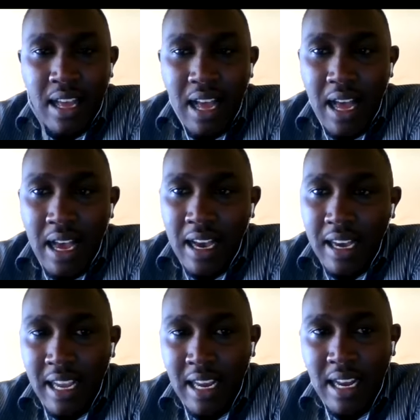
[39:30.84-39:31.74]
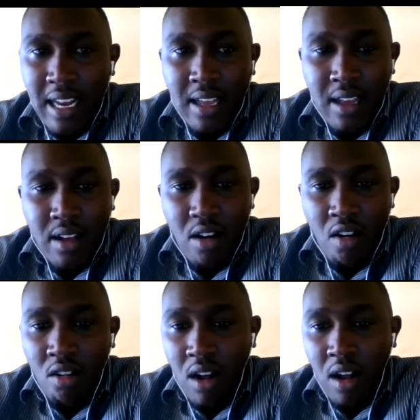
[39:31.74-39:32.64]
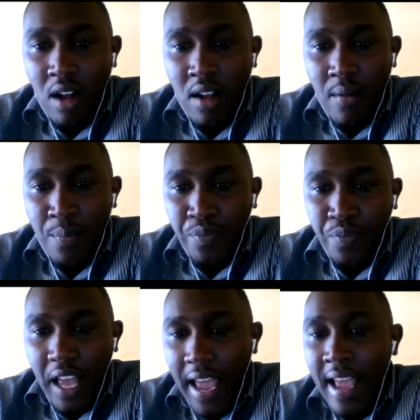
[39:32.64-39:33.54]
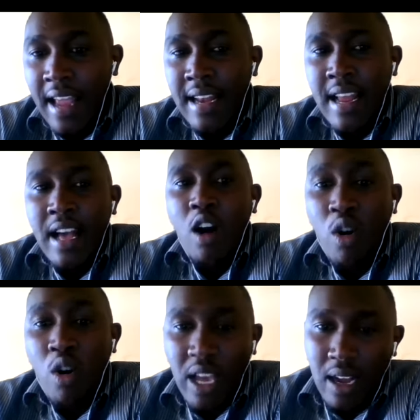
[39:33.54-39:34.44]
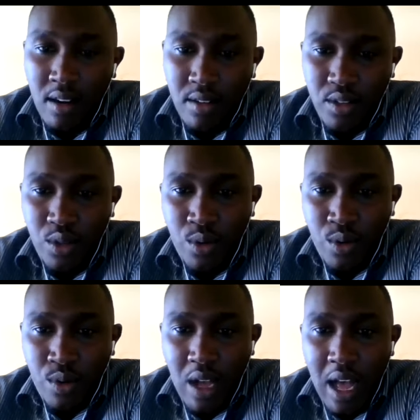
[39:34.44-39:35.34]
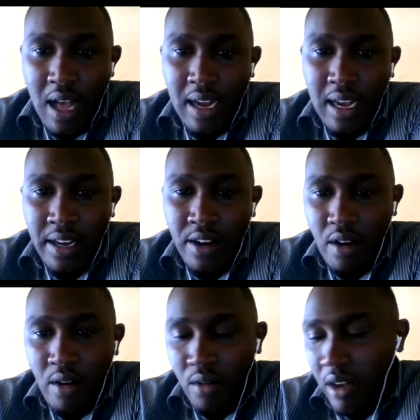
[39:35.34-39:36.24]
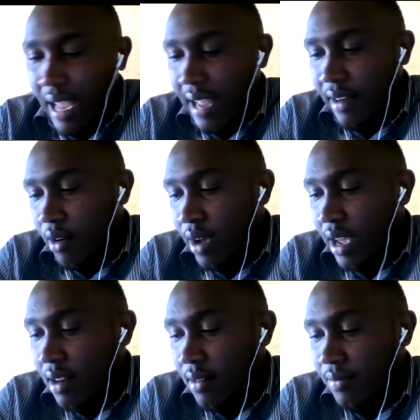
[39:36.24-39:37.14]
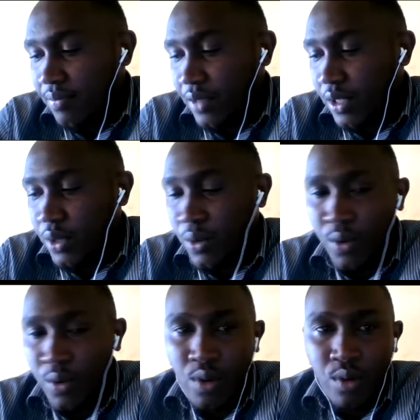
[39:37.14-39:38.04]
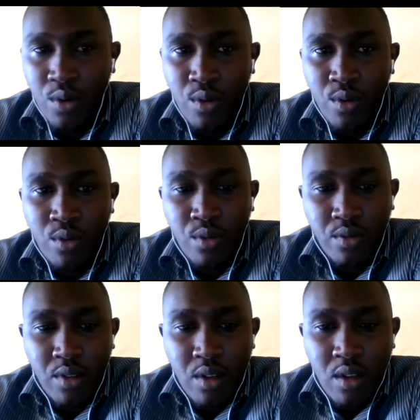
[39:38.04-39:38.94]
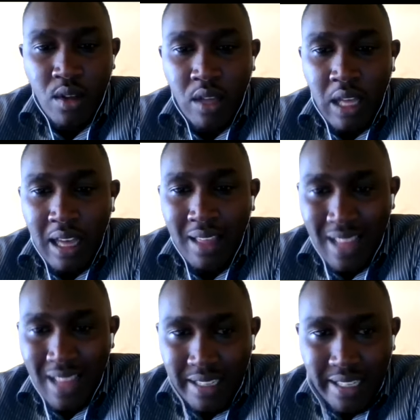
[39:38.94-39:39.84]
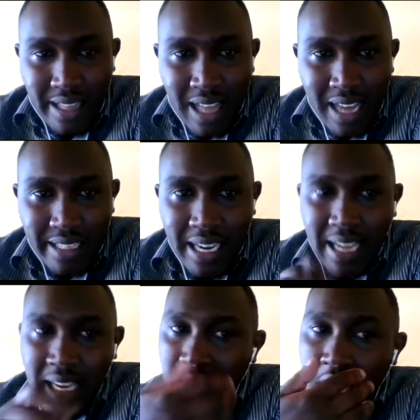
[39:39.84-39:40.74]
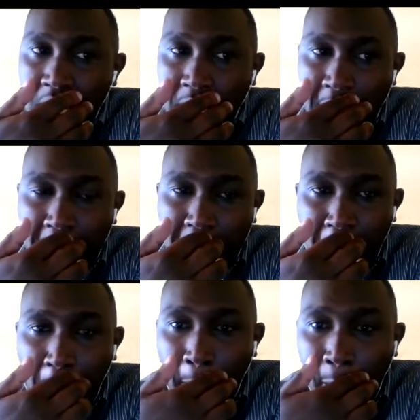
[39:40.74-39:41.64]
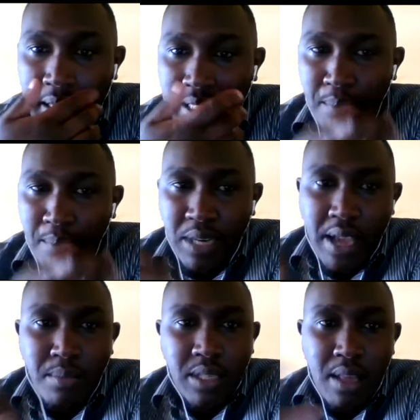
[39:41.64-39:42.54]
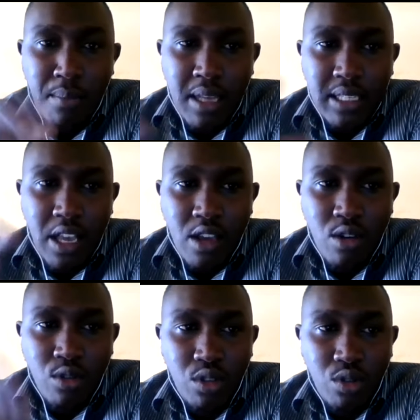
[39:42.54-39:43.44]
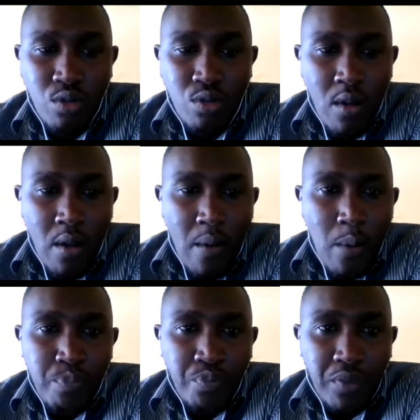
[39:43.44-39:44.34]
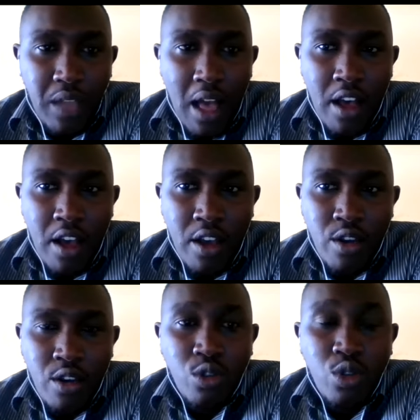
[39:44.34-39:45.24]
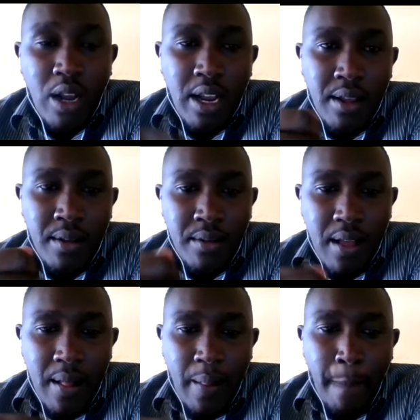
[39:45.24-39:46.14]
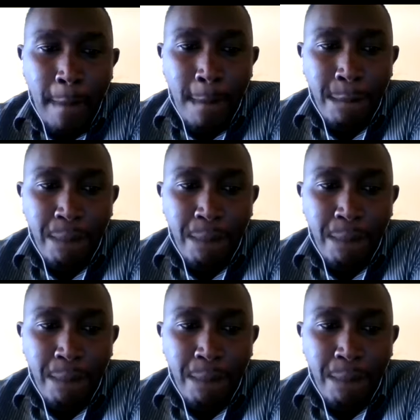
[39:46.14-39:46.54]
uh, red ochre and uh, oil. So lead, uh, ochre, and oil. So you know uh, that that lead thing that uh, sometimes the Masai used to uh, usually um,